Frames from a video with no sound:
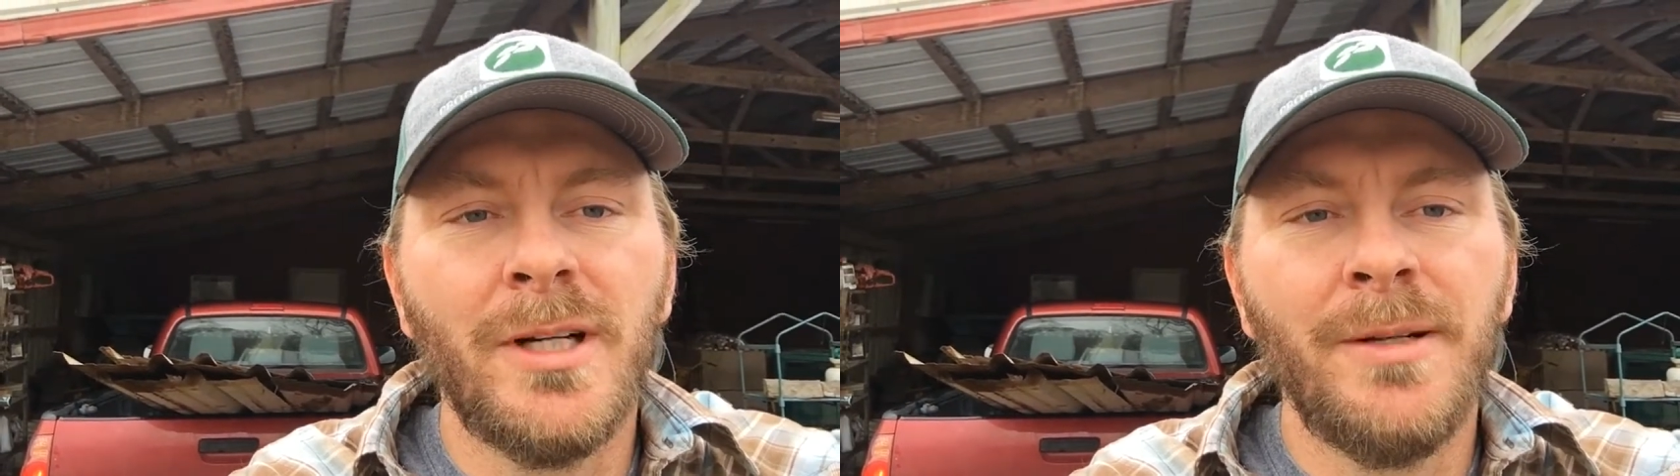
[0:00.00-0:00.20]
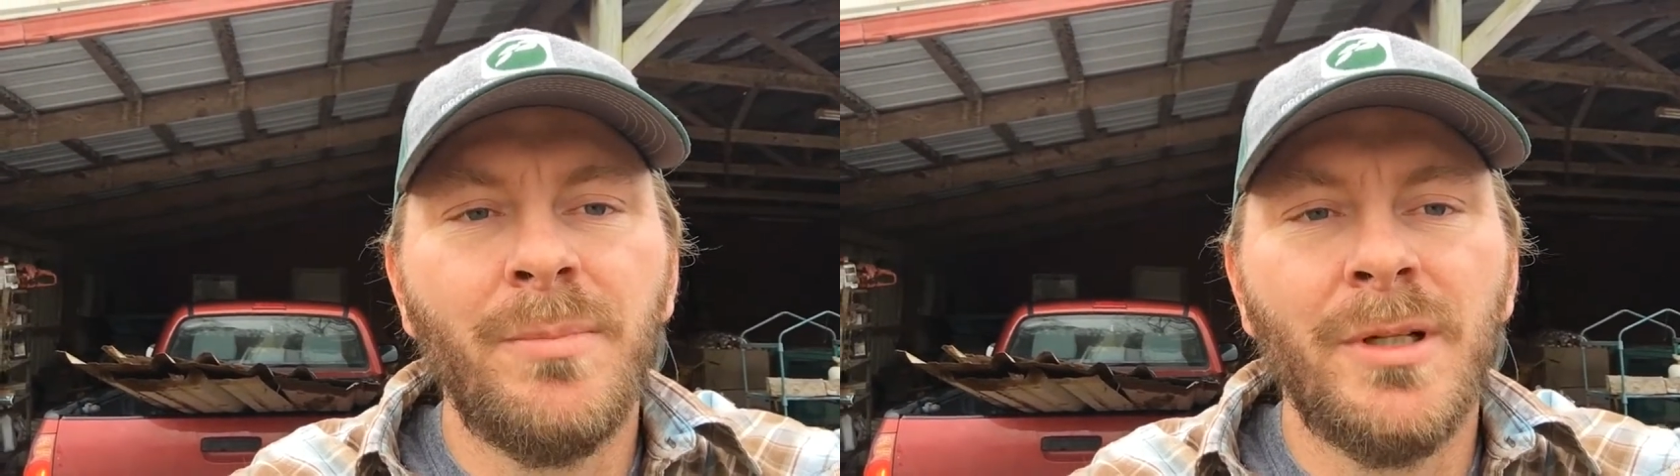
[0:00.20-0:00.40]

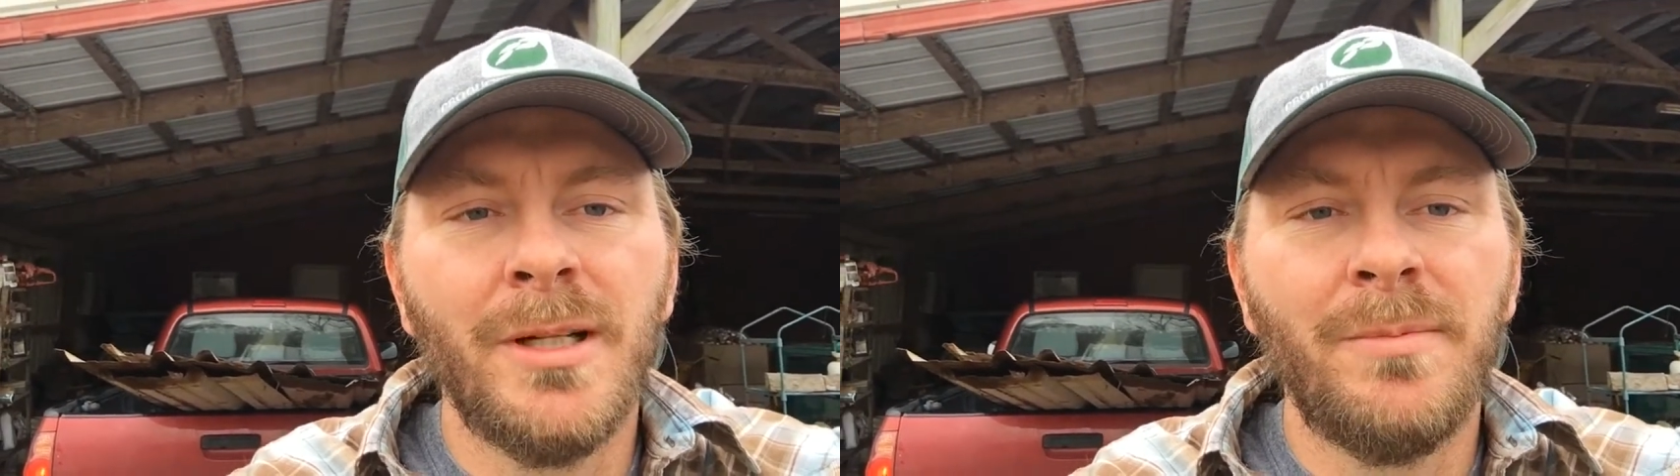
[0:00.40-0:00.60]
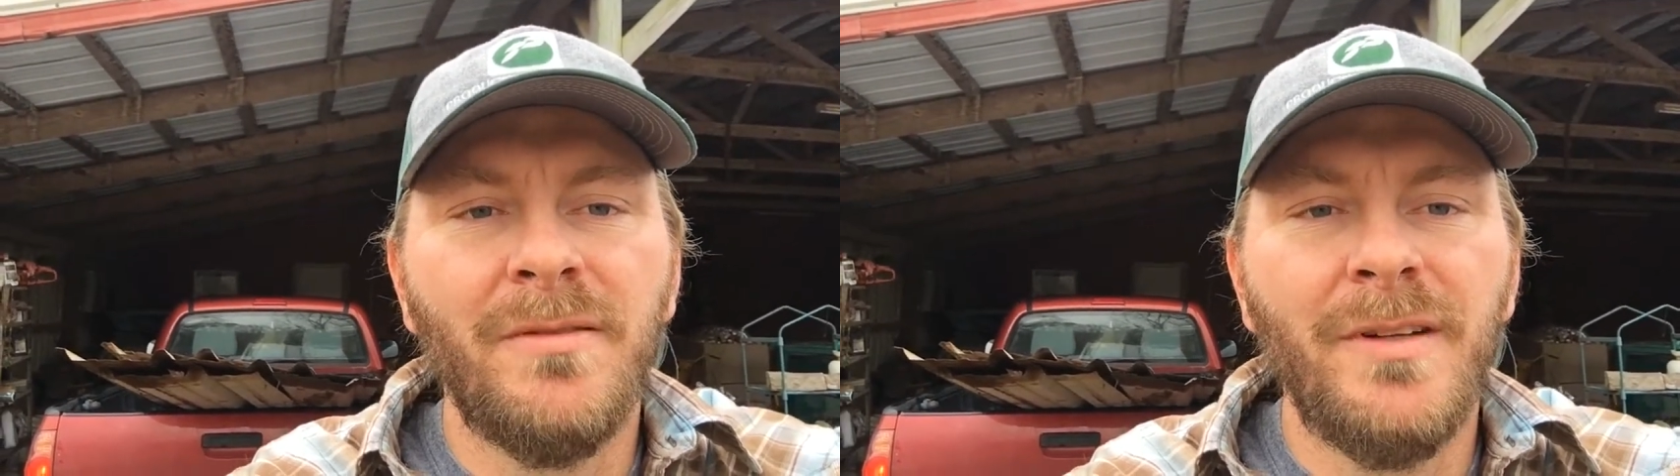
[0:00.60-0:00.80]
He put
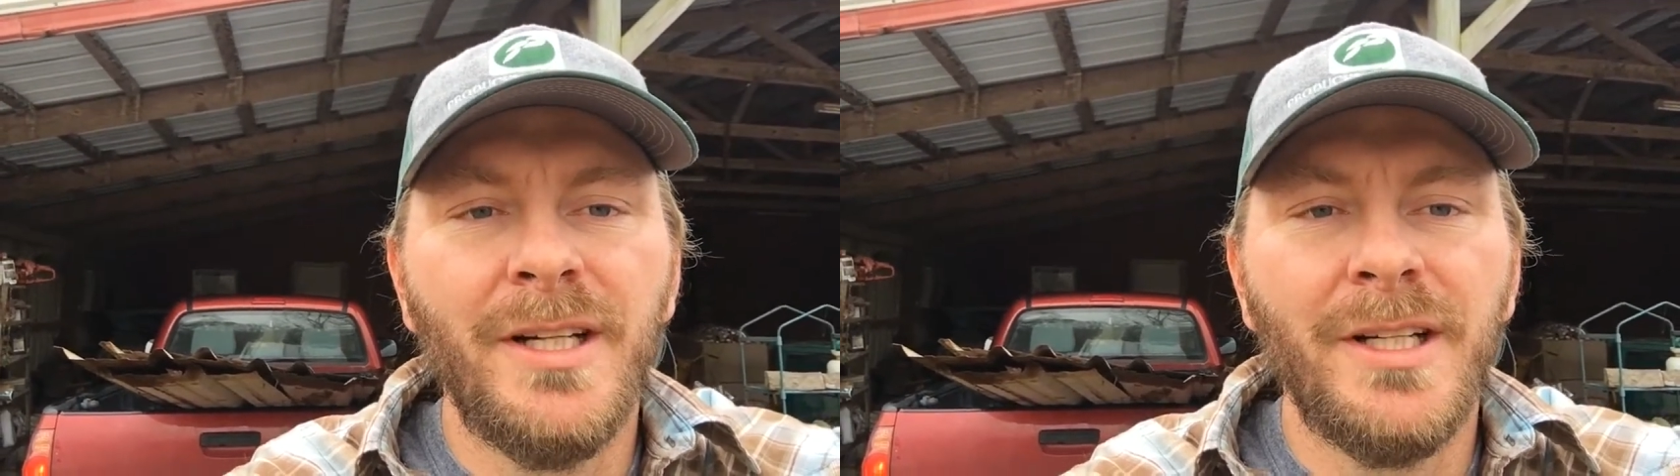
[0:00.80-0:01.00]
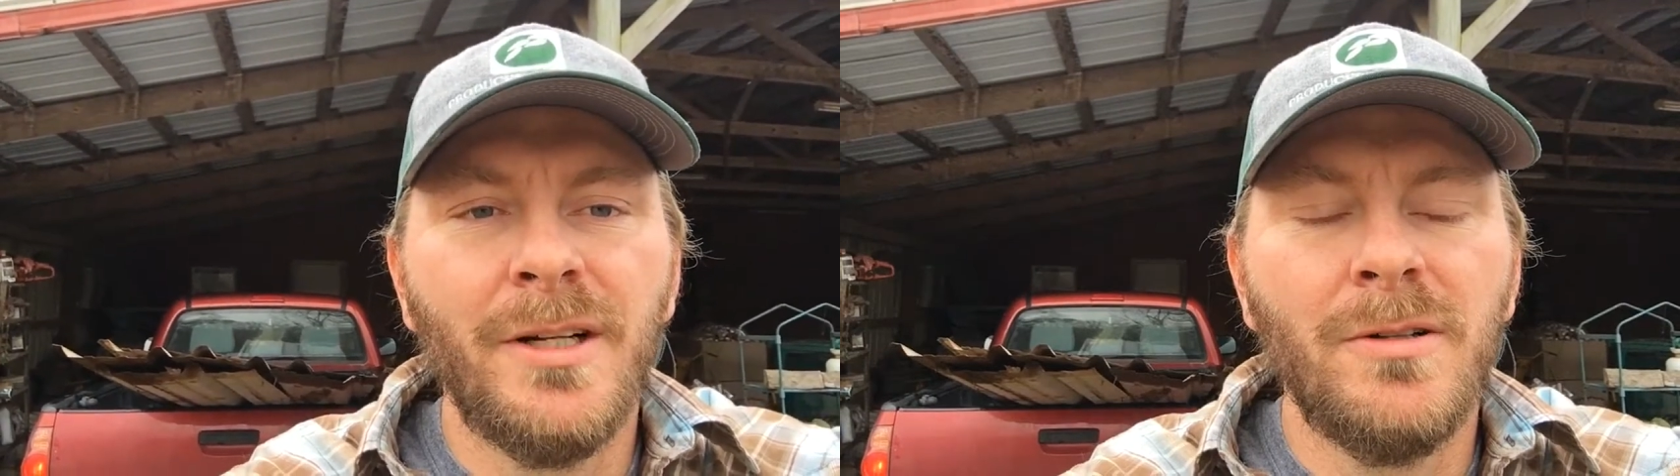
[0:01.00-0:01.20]
up a
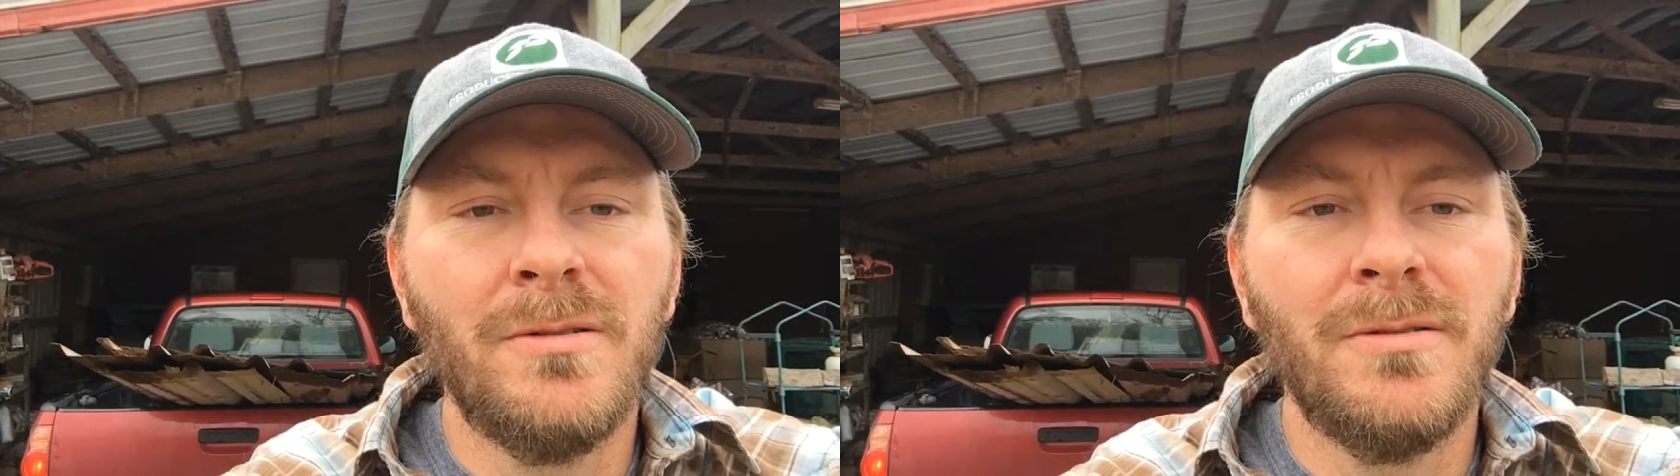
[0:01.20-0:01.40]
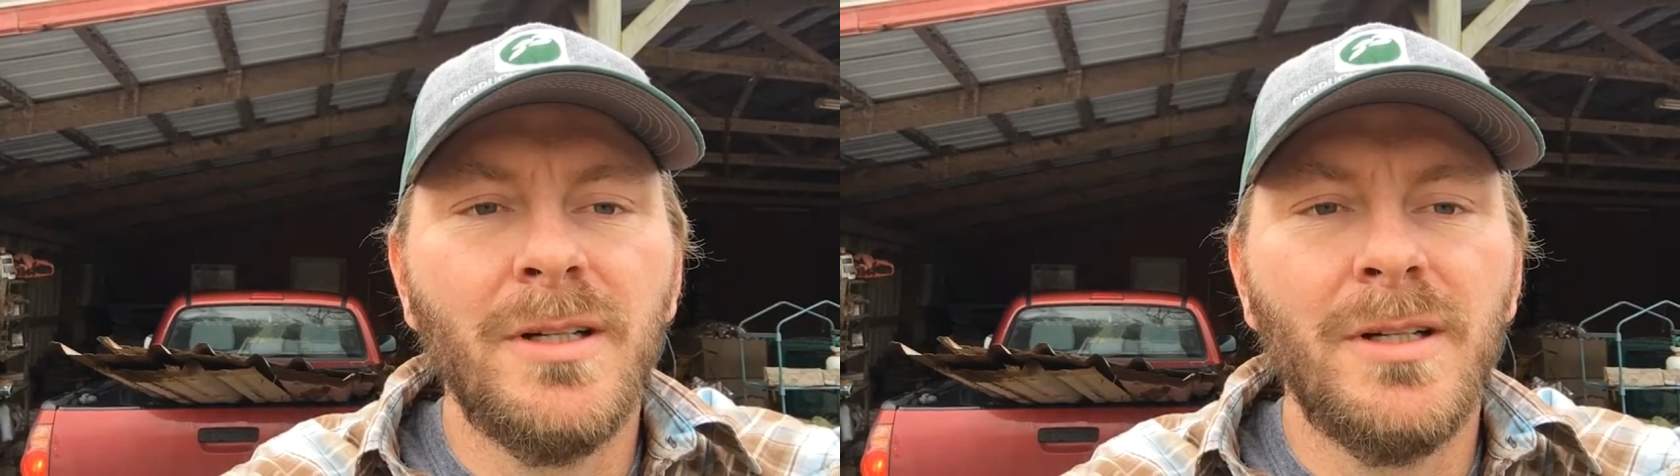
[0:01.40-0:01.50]
video,